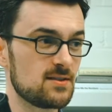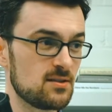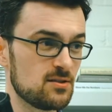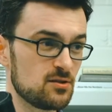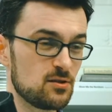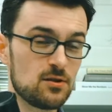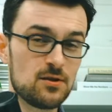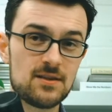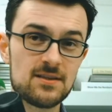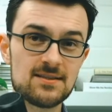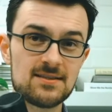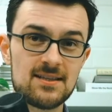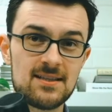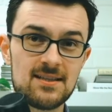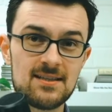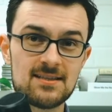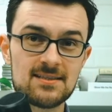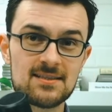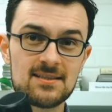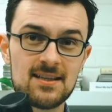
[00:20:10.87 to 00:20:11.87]
And so you can see
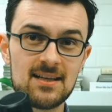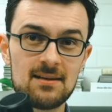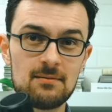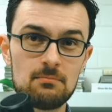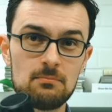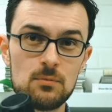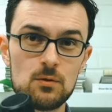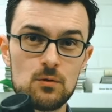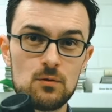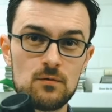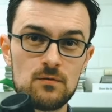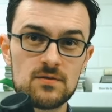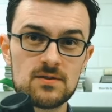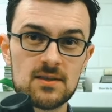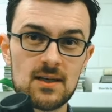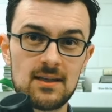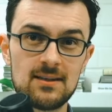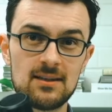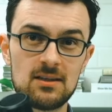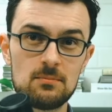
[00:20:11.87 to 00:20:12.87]
this thing moves
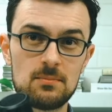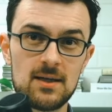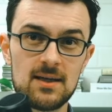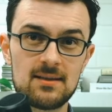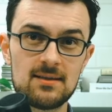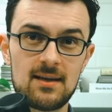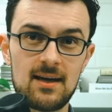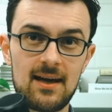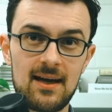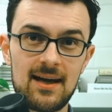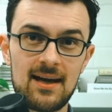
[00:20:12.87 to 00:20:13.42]
a little bit